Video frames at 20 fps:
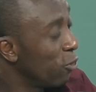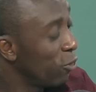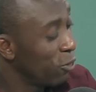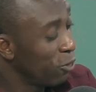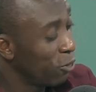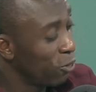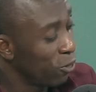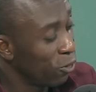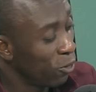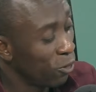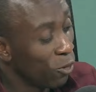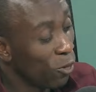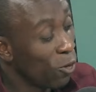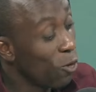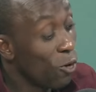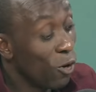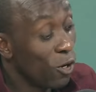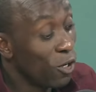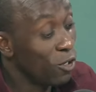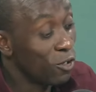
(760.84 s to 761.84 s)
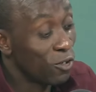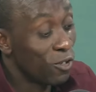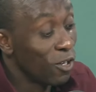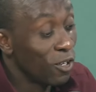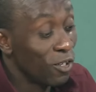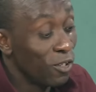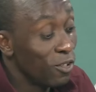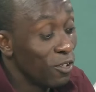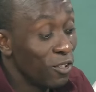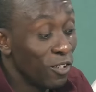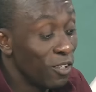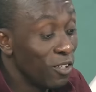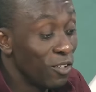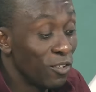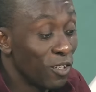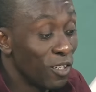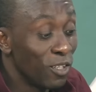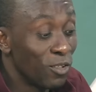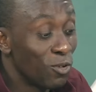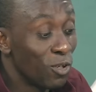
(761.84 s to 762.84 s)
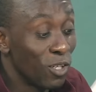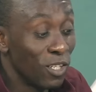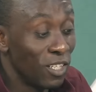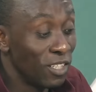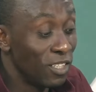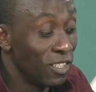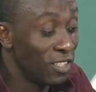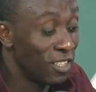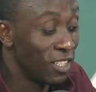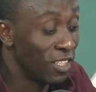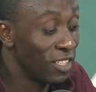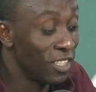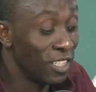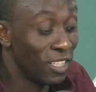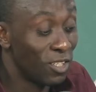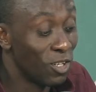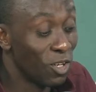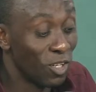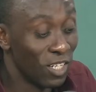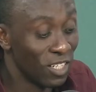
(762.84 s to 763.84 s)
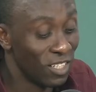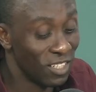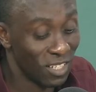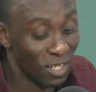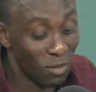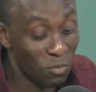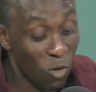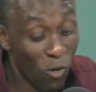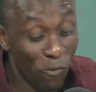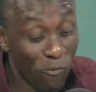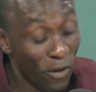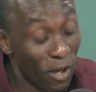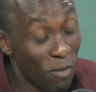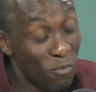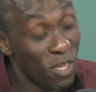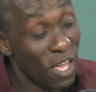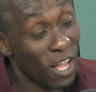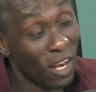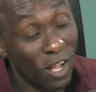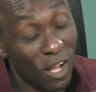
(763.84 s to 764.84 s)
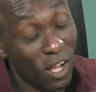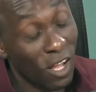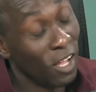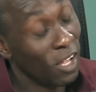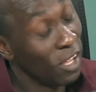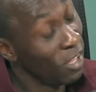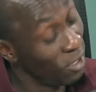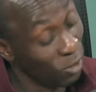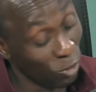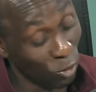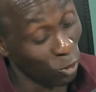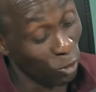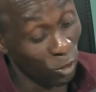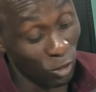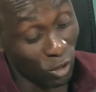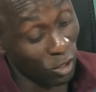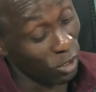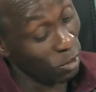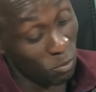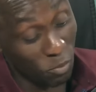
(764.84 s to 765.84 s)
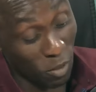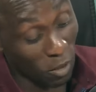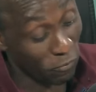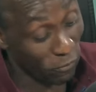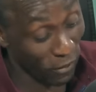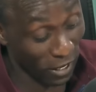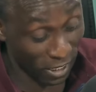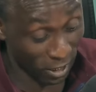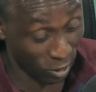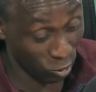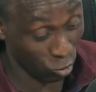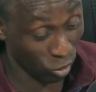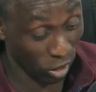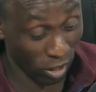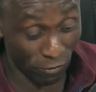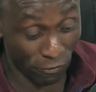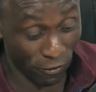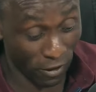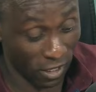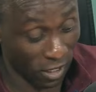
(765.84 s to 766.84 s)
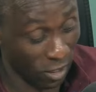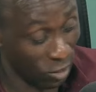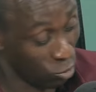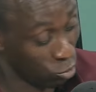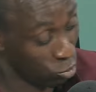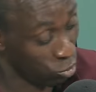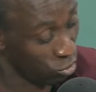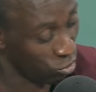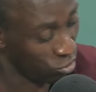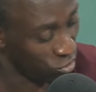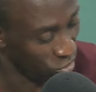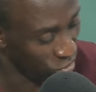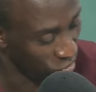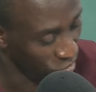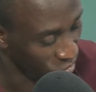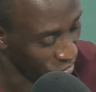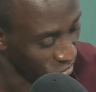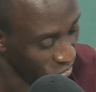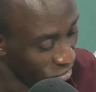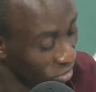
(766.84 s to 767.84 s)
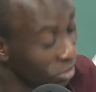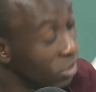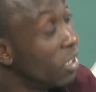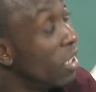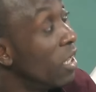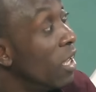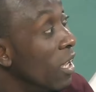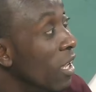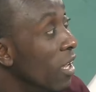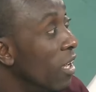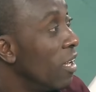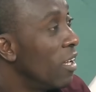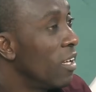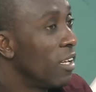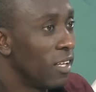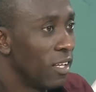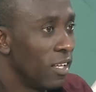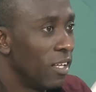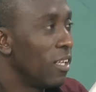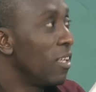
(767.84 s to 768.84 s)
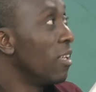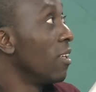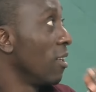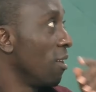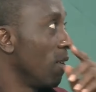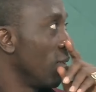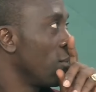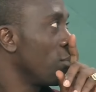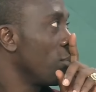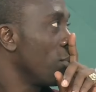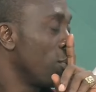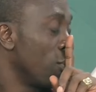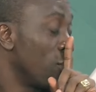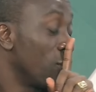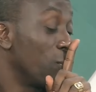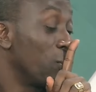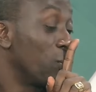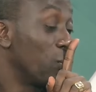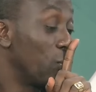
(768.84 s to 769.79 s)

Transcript: Ben, Makai, no dada. James Abua. Or say, let him mention 10. James, mention 10.